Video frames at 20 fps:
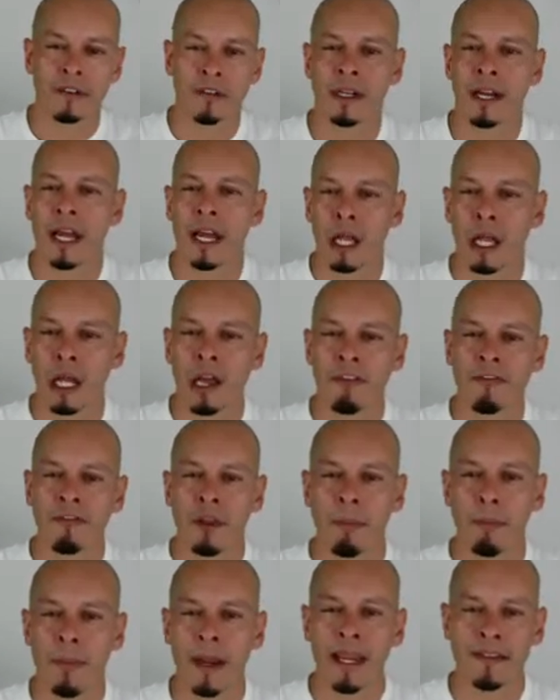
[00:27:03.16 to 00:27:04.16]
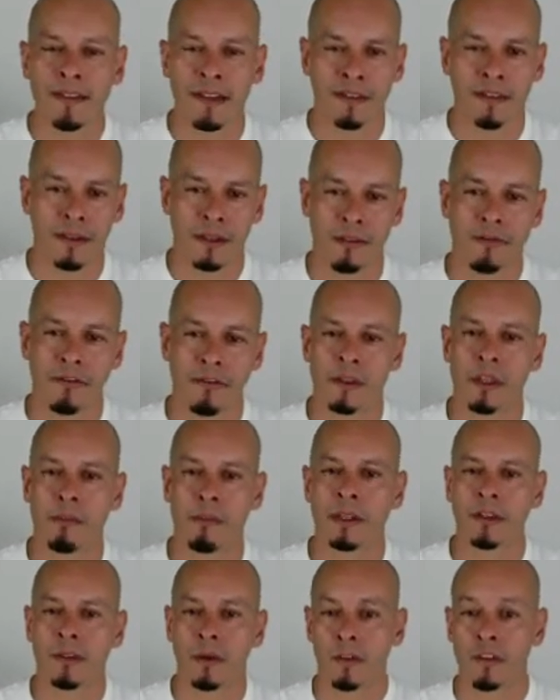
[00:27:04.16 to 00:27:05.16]
and I love the basics and the
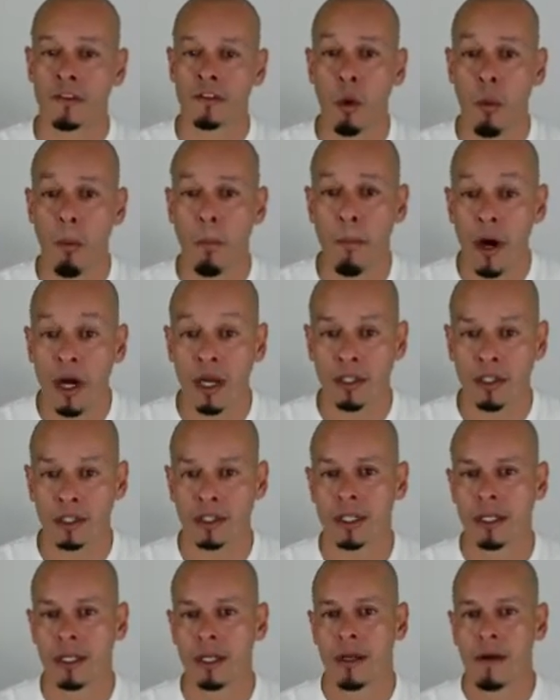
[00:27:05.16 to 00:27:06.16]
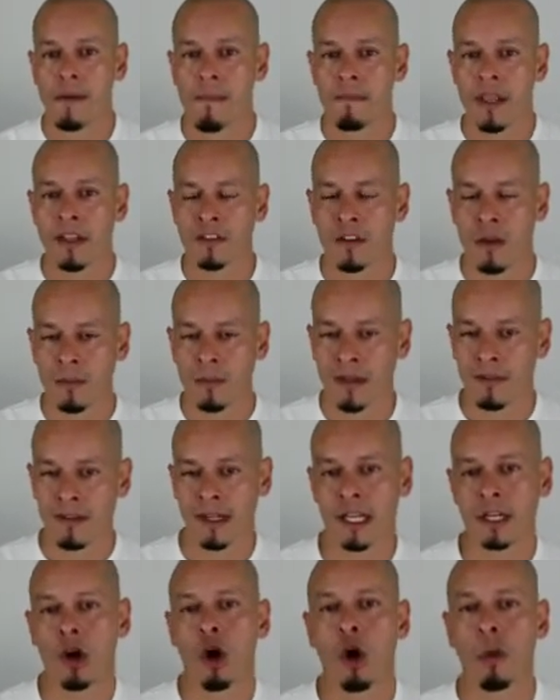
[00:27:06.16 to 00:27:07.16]
fundamentals so much that sometimes I
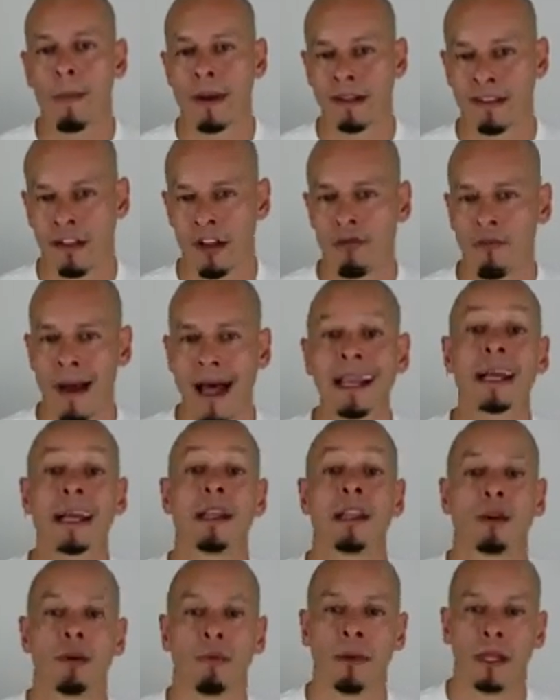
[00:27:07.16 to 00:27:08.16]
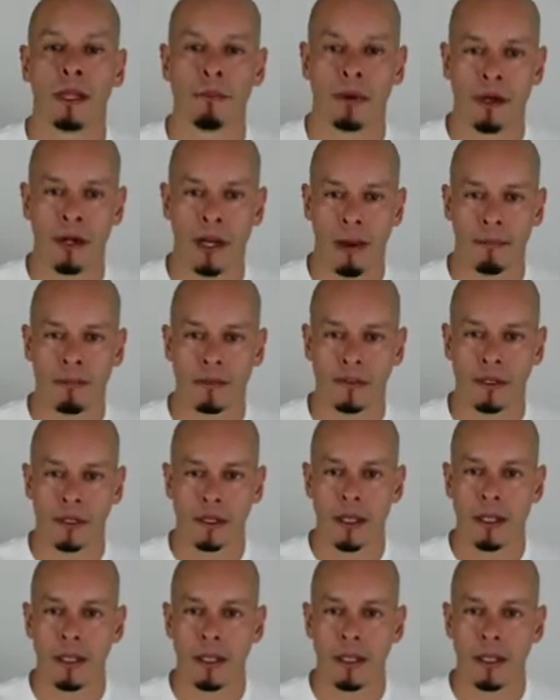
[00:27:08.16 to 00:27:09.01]
can hold myself back a little bit perhaps,